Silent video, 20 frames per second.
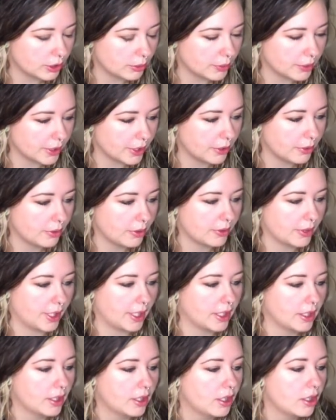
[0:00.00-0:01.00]
we go. Okay.
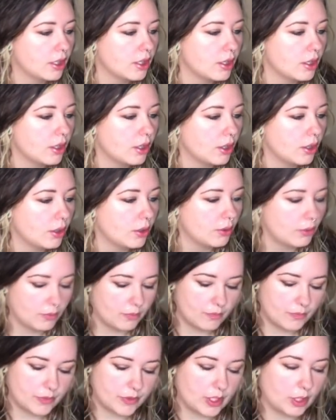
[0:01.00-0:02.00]

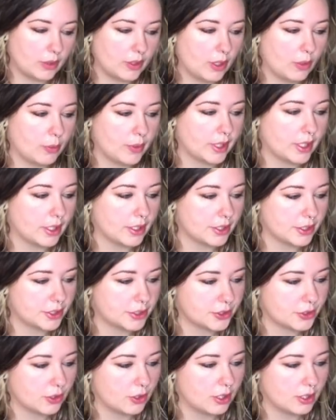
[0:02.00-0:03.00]
And now we got a
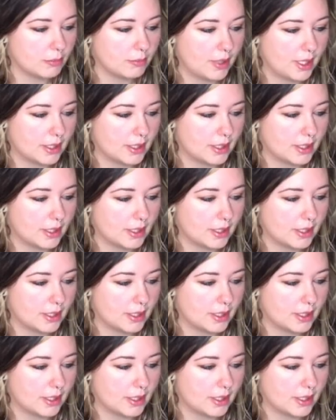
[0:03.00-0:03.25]
strong